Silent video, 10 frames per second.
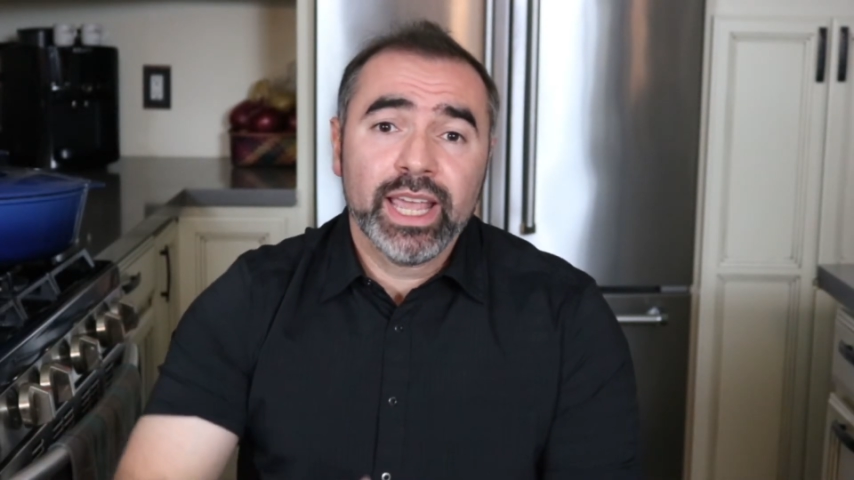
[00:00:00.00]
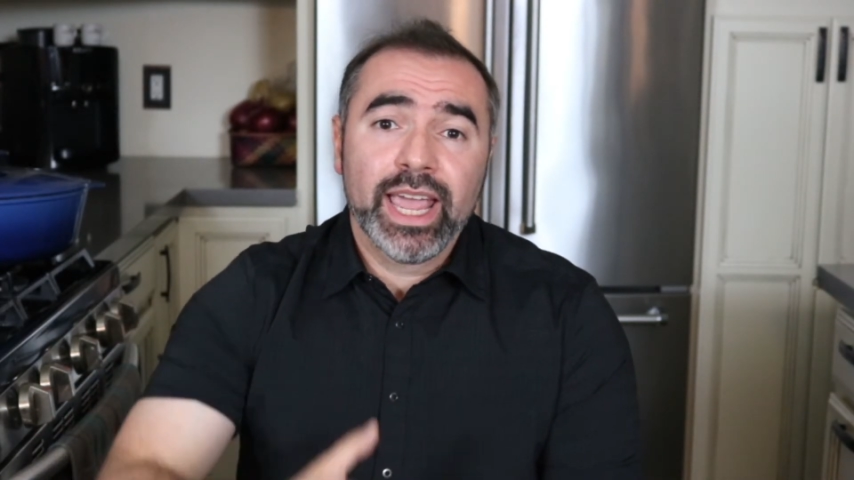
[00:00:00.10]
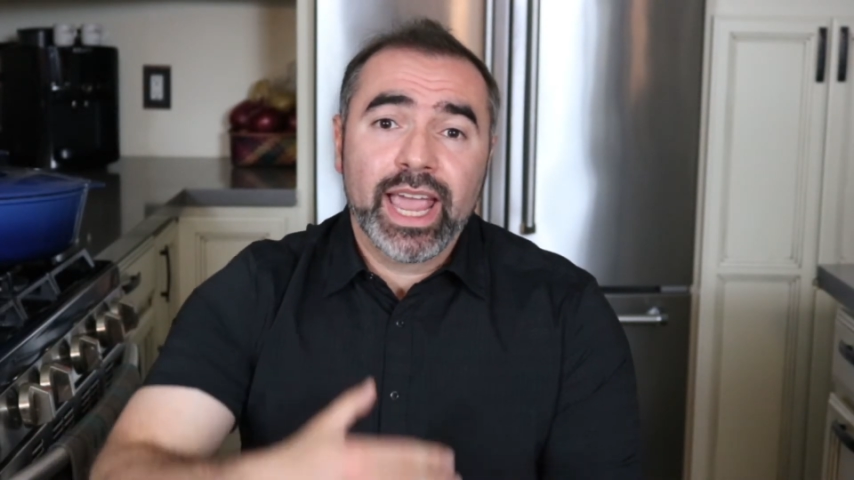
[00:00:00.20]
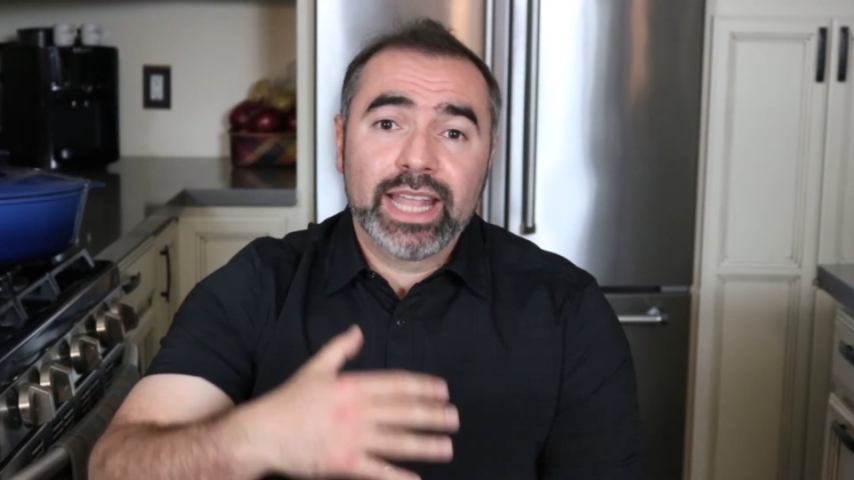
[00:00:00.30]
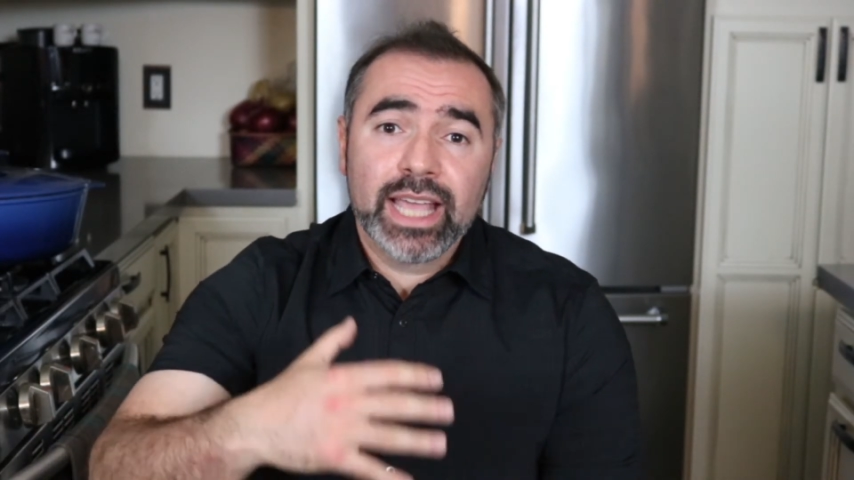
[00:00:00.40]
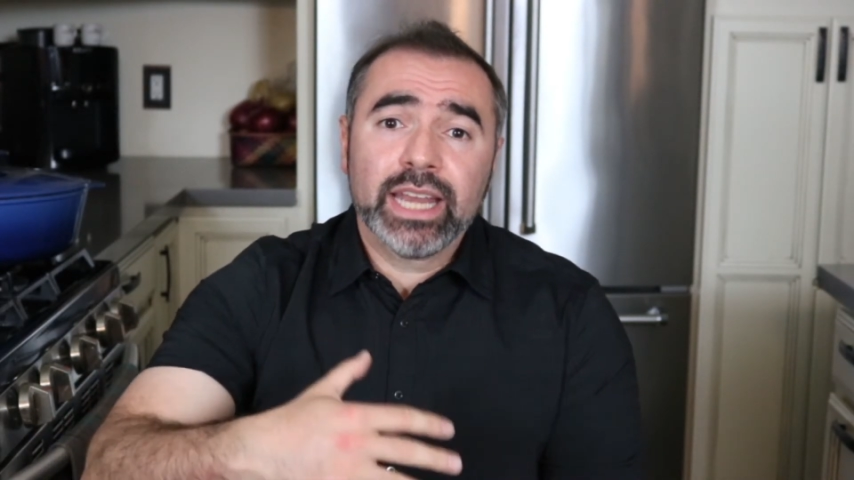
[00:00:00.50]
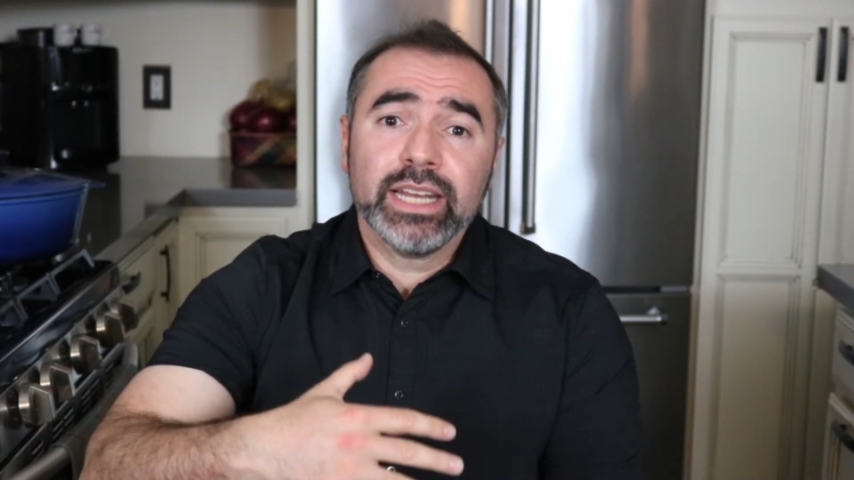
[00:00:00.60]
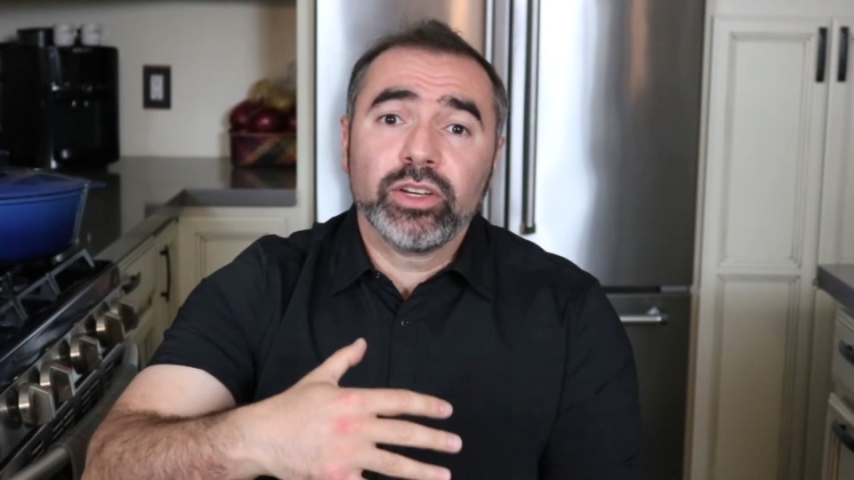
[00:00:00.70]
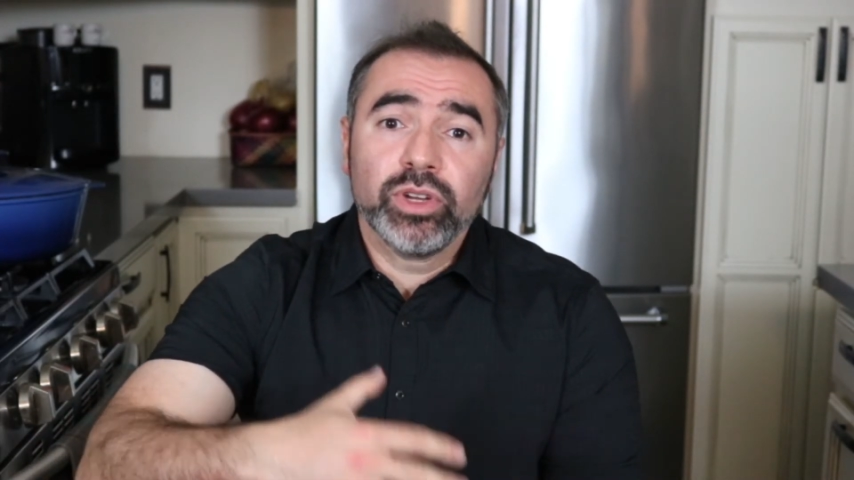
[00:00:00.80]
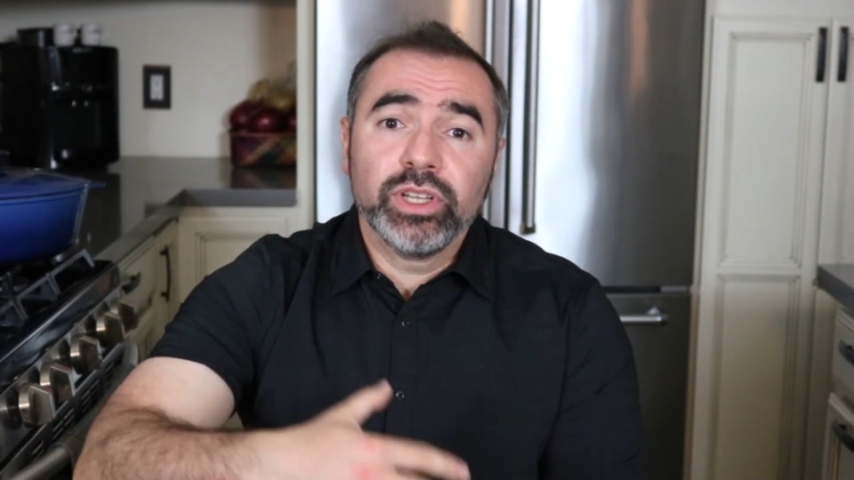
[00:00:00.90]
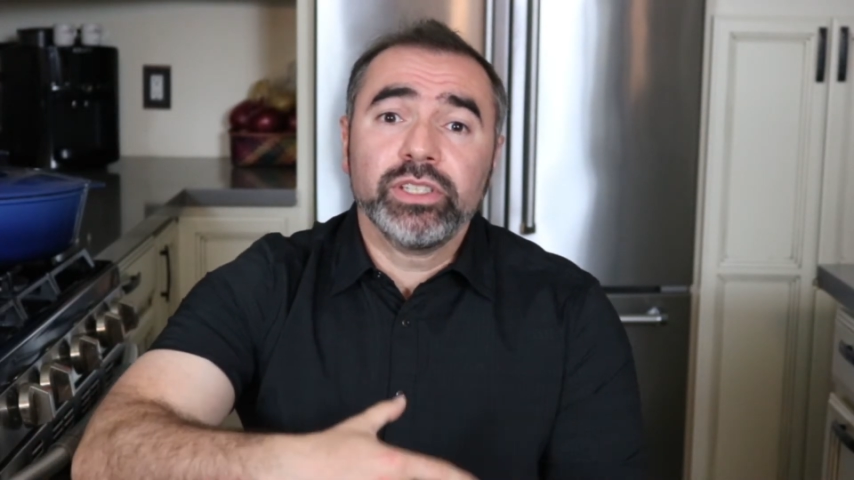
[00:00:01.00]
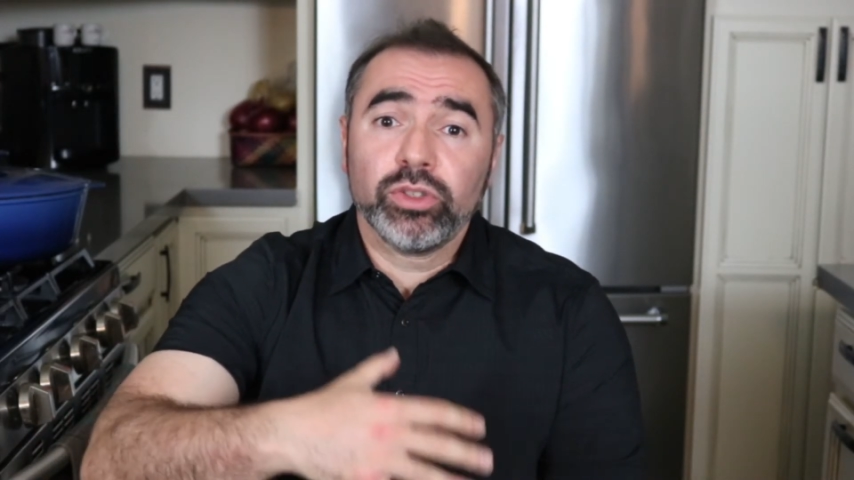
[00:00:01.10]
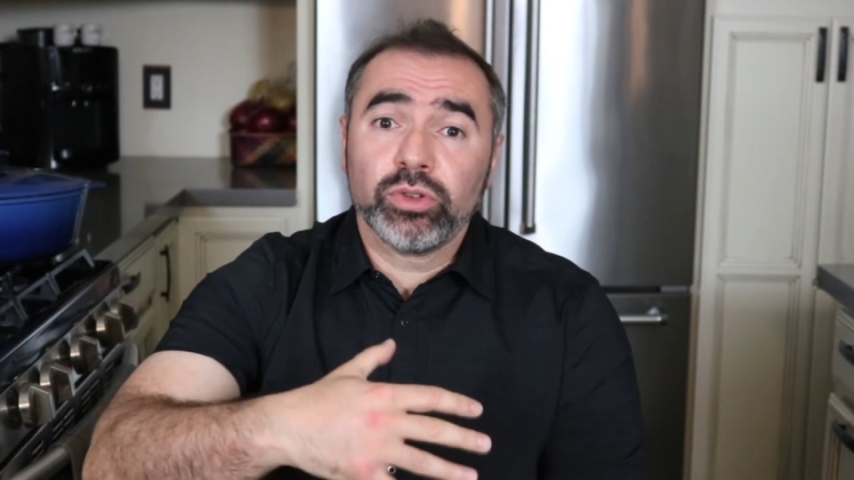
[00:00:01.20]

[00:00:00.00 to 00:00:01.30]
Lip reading: And that increases your